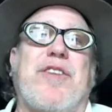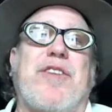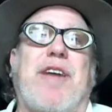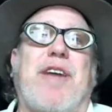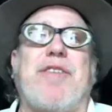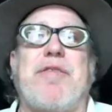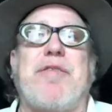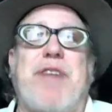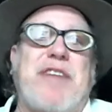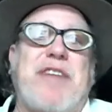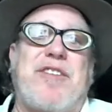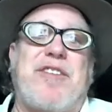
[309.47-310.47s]
of
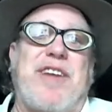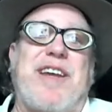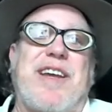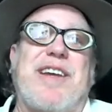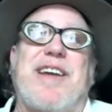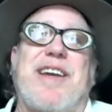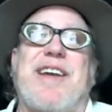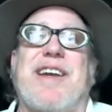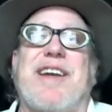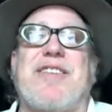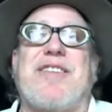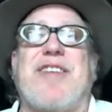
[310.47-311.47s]
investing in
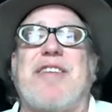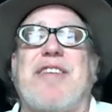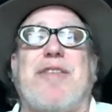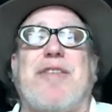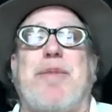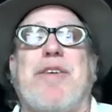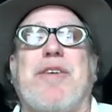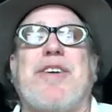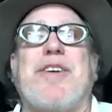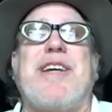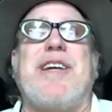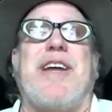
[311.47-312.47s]

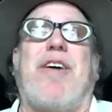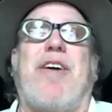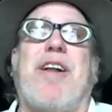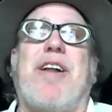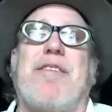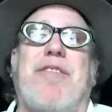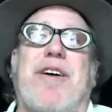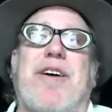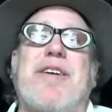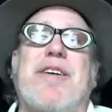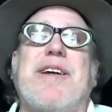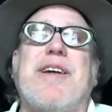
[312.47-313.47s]
accessibility in all of
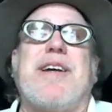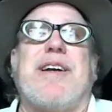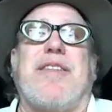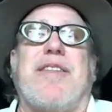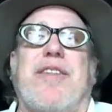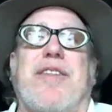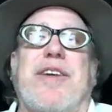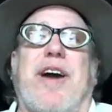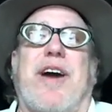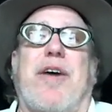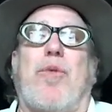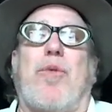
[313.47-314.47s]
the
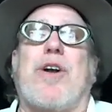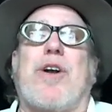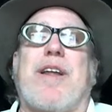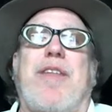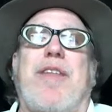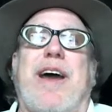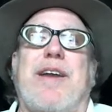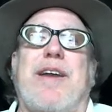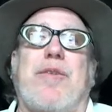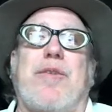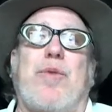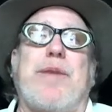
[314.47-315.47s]
work that
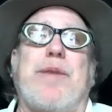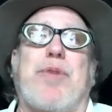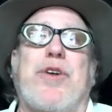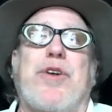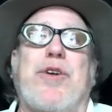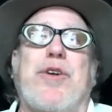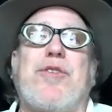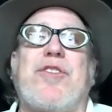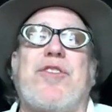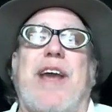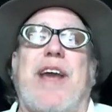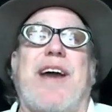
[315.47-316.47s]
we
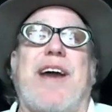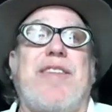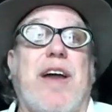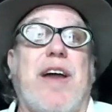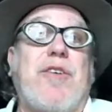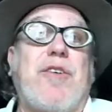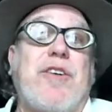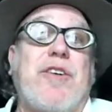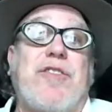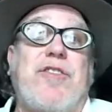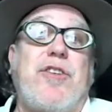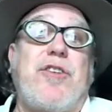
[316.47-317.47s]
produce, and the other
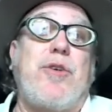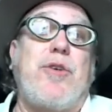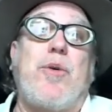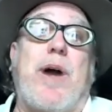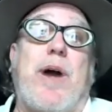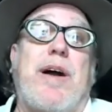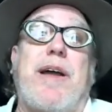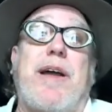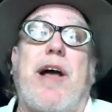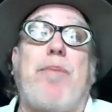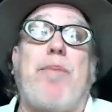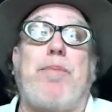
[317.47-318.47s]
is to
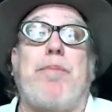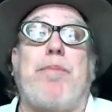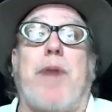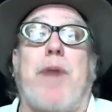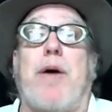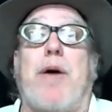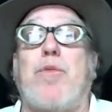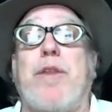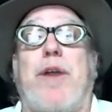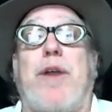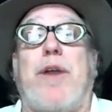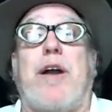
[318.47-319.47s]
help
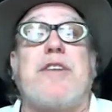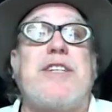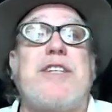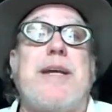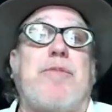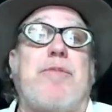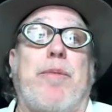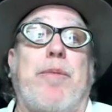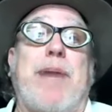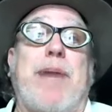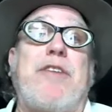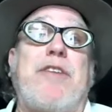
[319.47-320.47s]
with our team to
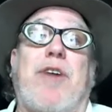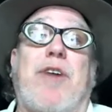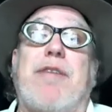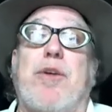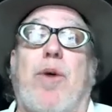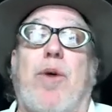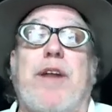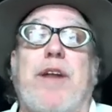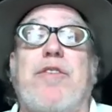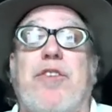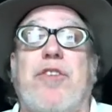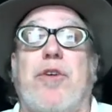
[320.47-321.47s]
mentor
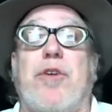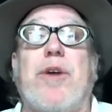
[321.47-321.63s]
everyone to